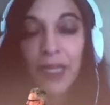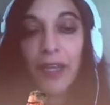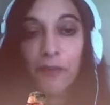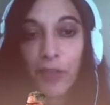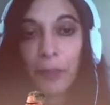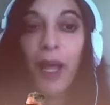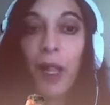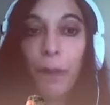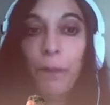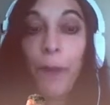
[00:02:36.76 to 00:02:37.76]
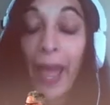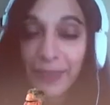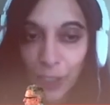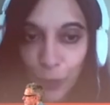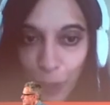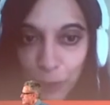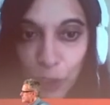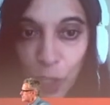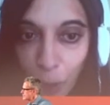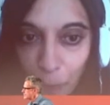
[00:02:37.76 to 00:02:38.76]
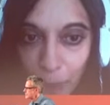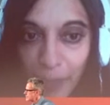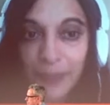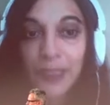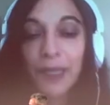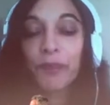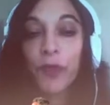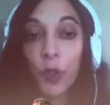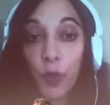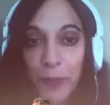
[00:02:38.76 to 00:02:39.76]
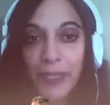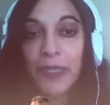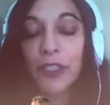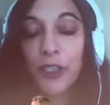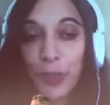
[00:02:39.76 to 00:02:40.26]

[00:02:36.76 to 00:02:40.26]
female anti-corruption ombuds, woman Tuli